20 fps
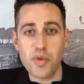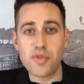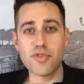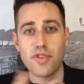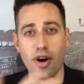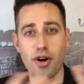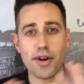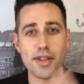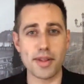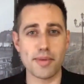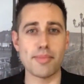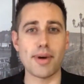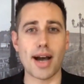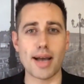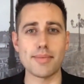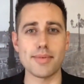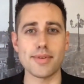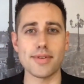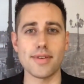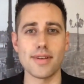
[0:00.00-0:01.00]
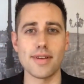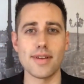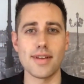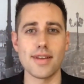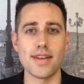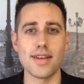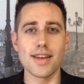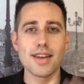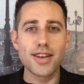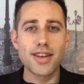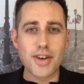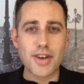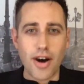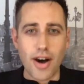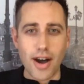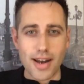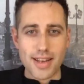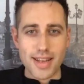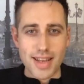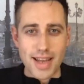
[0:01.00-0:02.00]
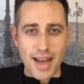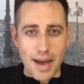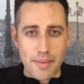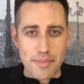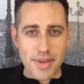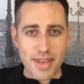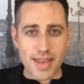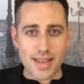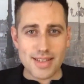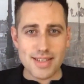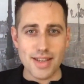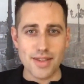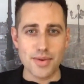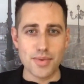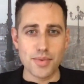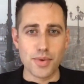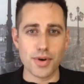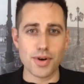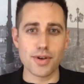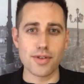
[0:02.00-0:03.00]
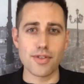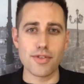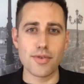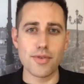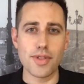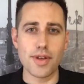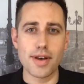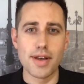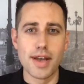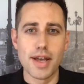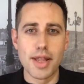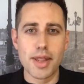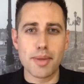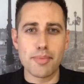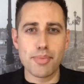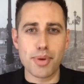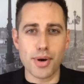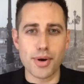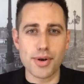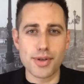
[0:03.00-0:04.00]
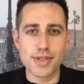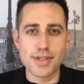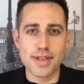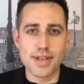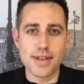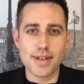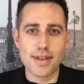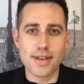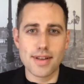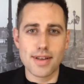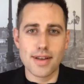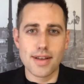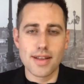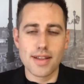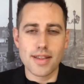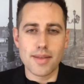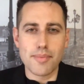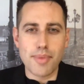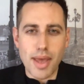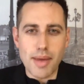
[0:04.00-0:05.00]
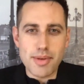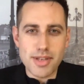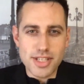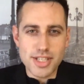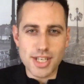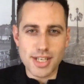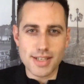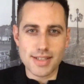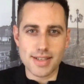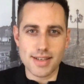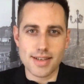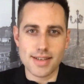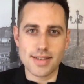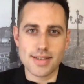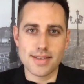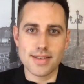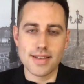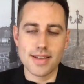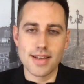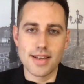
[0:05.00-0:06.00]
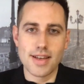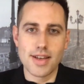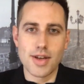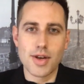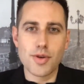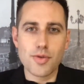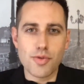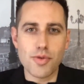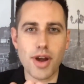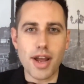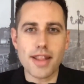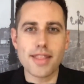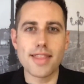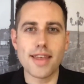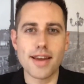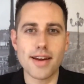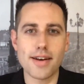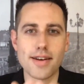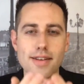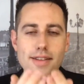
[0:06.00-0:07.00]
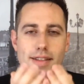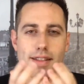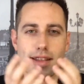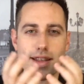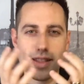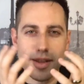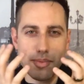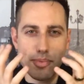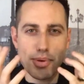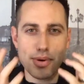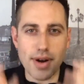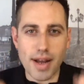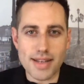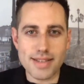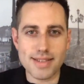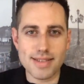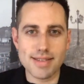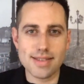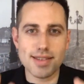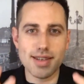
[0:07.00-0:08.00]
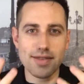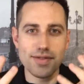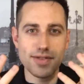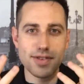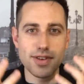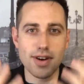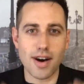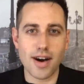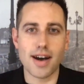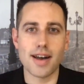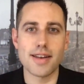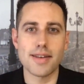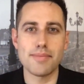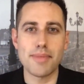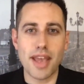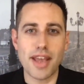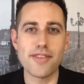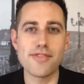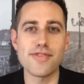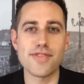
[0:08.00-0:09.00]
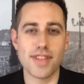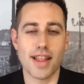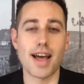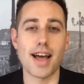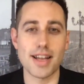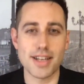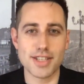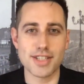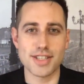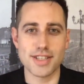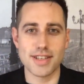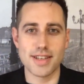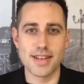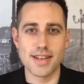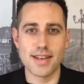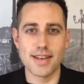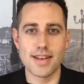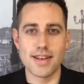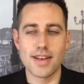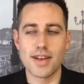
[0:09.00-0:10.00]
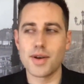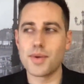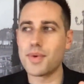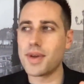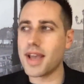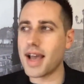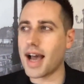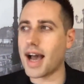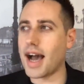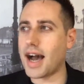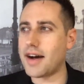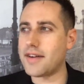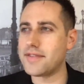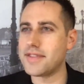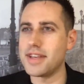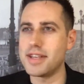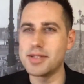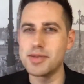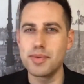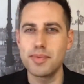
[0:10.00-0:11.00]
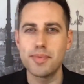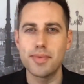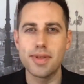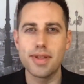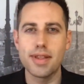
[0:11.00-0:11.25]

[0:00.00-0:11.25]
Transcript: far in the Bible, God coming into the world through the person, the baby Jesus, right there in the presence of God made flesh, we have these